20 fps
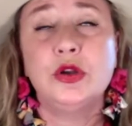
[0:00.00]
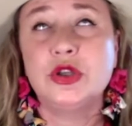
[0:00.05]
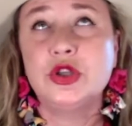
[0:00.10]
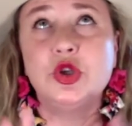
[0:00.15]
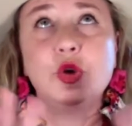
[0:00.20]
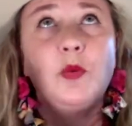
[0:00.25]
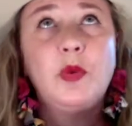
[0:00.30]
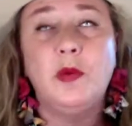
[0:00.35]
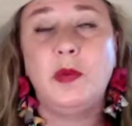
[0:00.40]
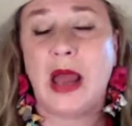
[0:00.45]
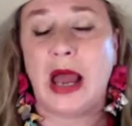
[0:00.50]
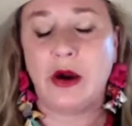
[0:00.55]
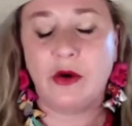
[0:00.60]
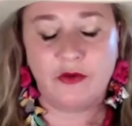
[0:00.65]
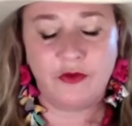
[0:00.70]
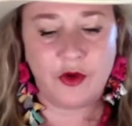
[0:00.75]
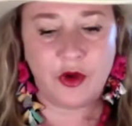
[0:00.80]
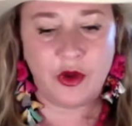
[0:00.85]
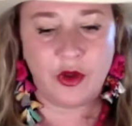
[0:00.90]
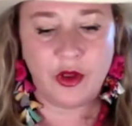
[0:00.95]
super
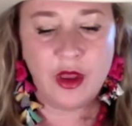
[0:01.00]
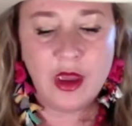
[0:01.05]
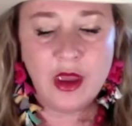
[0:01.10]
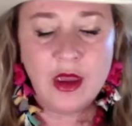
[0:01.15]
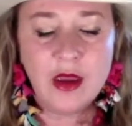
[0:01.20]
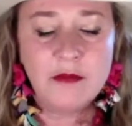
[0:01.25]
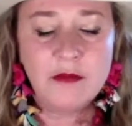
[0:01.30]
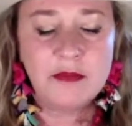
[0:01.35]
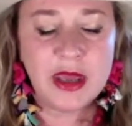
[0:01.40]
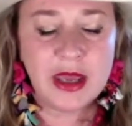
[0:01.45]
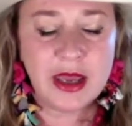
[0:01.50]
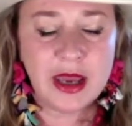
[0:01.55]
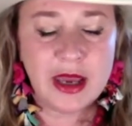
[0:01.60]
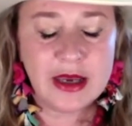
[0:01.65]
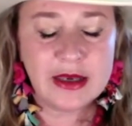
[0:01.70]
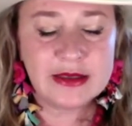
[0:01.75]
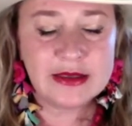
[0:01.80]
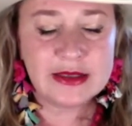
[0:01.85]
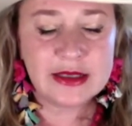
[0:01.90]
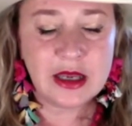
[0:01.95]
powerful,
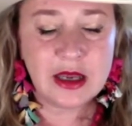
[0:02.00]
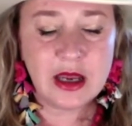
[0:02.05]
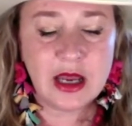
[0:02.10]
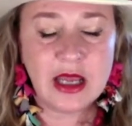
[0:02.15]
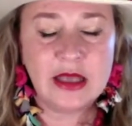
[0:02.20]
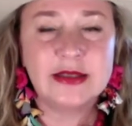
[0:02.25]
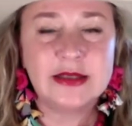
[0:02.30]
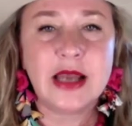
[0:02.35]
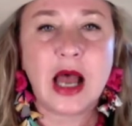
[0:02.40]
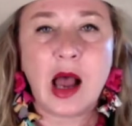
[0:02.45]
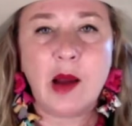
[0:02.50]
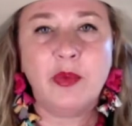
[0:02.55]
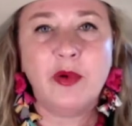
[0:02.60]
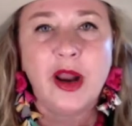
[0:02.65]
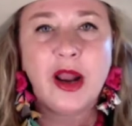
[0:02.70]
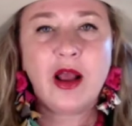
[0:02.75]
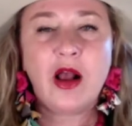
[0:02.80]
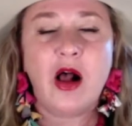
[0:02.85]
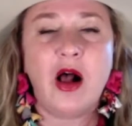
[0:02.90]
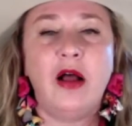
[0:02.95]
because it's
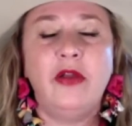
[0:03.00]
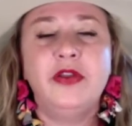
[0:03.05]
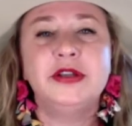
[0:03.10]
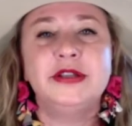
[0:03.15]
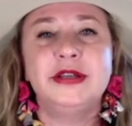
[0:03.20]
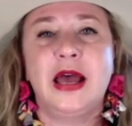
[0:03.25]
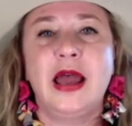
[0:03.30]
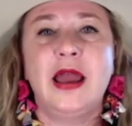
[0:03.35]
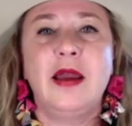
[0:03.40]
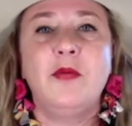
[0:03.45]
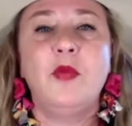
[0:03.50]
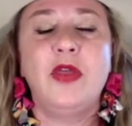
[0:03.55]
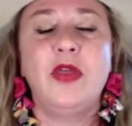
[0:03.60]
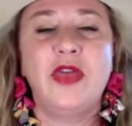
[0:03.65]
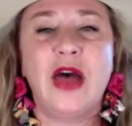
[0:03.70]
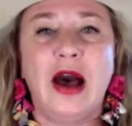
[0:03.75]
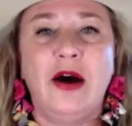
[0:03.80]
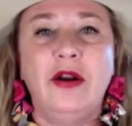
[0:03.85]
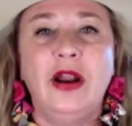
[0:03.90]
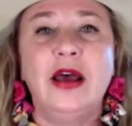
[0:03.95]
operating all the time
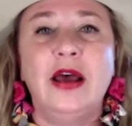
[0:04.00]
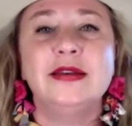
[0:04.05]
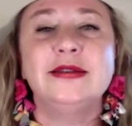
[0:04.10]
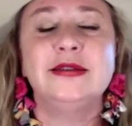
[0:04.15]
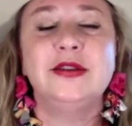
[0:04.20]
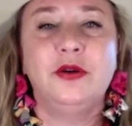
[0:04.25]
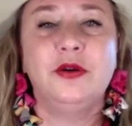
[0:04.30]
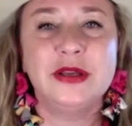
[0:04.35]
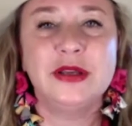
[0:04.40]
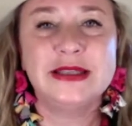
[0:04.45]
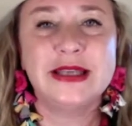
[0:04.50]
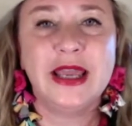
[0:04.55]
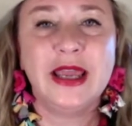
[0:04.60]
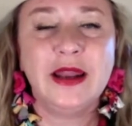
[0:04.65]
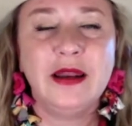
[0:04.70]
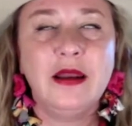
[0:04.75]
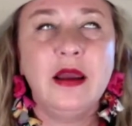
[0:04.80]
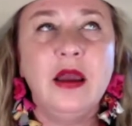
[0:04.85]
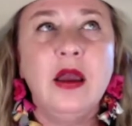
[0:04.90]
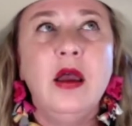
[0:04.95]
without us
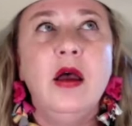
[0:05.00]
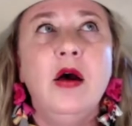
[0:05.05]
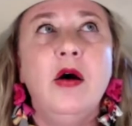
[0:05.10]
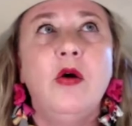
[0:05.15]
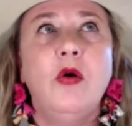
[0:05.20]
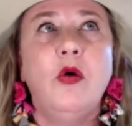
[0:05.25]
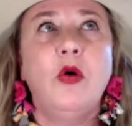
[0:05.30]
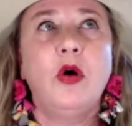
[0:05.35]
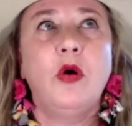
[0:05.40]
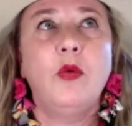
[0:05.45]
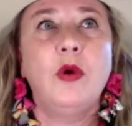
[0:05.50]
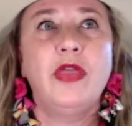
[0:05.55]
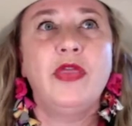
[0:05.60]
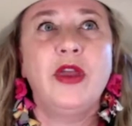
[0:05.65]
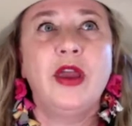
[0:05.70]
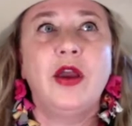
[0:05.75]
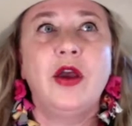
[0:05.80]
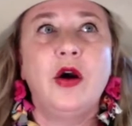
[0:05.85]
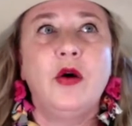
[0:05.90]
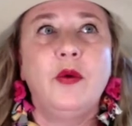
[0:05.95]
noticing or
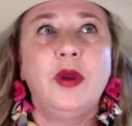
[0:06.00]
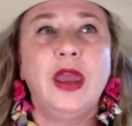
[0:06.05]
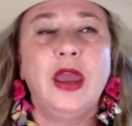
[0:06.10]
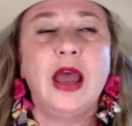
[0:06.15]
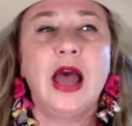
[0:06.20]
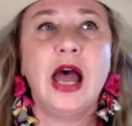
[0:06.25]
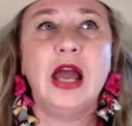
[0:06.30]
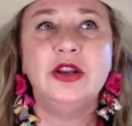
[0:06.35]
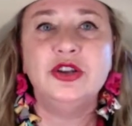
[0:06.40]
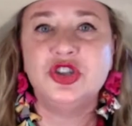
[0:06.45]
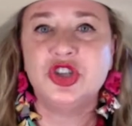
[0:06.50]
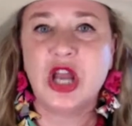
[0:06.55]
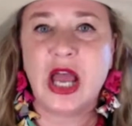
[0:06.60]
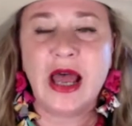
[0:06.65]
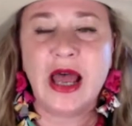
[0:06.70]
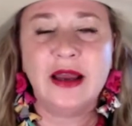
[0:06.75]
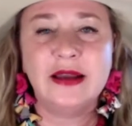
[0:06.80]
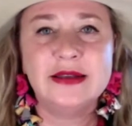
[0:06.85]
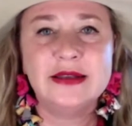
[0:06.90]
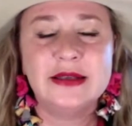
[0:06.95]
with it going
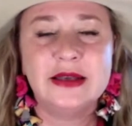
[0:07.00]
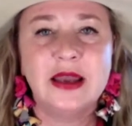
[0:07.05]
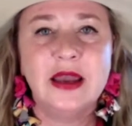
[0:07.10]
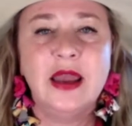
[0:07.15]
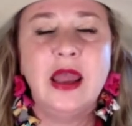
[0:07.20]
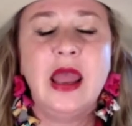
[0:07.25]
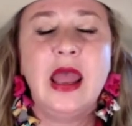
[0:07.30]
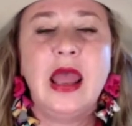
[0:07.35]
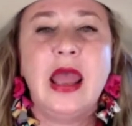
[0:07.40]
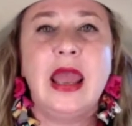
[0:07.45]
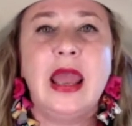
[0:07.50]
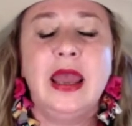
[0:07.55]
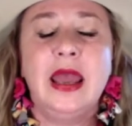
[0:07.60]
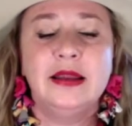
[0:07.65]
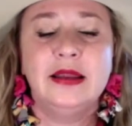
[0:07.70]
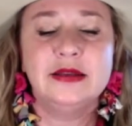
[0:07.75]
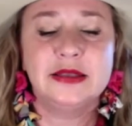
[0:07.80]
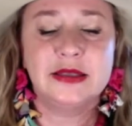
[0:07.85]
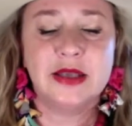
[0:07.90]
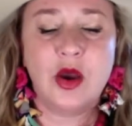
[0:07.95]
unchecked.
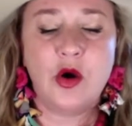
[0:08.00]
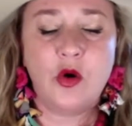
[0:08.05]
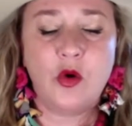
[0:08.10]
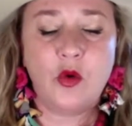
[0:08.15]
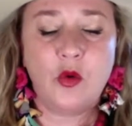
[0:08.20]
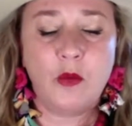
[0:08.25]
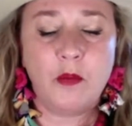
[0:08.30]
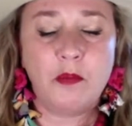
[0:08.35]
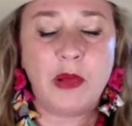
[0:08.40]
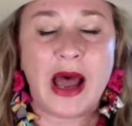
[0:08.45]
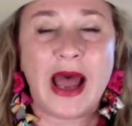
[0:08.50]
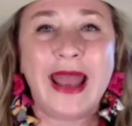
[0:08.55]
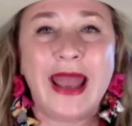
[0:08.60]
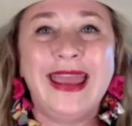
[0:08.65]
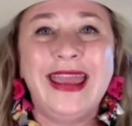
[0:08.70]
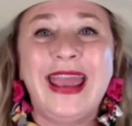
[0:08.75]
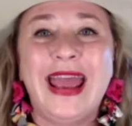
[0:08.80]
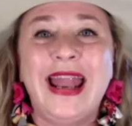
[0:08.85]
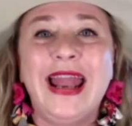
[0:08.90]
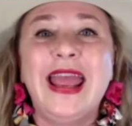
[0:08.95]
And so by
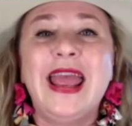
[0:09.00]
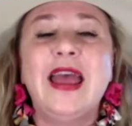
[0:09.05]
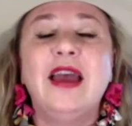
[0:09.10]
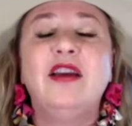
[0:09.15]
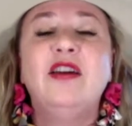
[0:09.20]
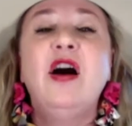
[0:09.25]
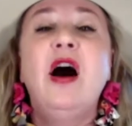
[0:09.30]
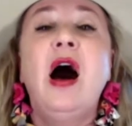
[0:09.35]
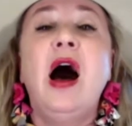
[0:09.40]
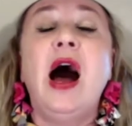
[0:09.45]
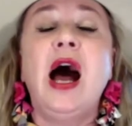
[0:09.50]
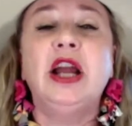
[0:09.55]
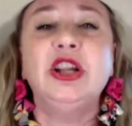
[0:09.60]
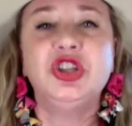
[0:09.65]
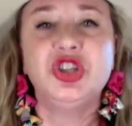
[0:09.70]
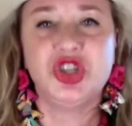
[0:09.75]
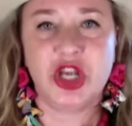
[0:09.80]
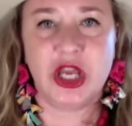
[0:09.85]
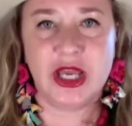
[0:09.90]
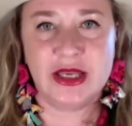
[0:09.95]
getting it
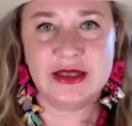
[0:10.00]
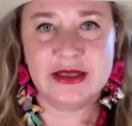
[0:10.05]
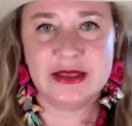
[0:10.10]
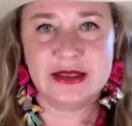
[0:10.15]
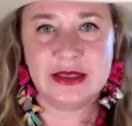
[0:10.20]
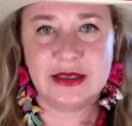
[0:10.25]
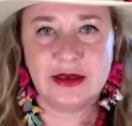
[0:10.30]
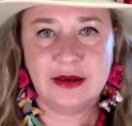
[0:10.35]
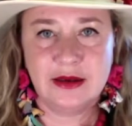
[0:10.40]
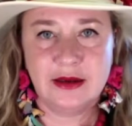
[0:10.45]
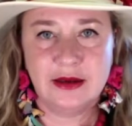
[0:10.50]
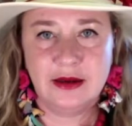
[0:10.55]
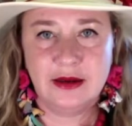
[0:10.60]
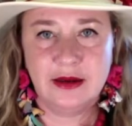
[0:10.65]
conscious,